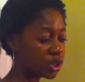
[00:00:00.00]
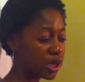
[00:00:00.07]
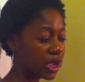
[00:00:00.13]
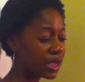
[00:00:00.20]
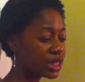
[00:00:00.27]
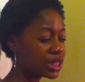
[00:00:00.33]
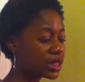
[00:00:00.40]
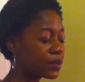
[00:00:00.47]

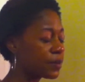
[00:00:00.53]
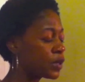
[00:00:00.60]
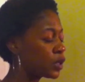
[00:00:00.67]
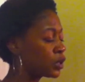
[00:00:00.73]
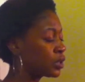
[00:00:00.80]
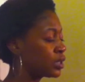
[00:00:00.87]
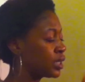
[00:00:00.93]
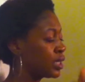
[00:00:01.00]
Trying to
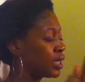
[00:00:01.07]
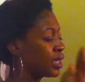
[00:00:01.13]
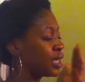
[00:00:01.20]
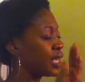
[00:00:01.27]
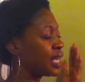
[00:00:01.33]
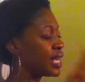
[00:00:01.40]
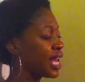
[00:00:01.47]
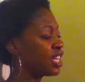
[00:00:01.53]
build
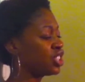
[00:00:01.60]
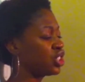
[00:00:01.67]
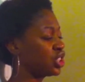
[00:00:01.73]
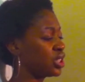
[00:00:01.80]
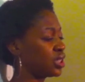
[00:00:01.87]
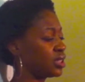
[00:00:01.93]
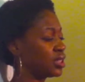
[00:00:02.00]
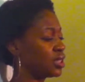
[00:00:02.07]

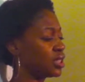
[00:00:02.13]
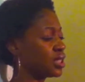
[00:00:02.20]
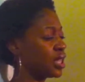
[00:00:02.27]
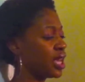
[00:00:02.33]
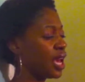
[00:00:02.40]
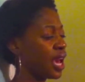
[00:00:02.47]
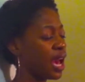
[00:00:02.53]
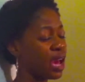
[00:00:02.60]
nations
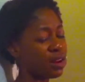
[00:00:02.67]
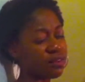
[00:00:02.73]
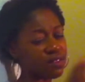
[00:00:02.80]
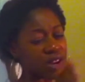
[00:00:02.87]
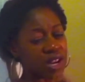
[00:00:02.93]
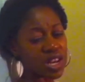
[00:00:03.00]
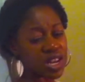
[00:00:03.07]
out of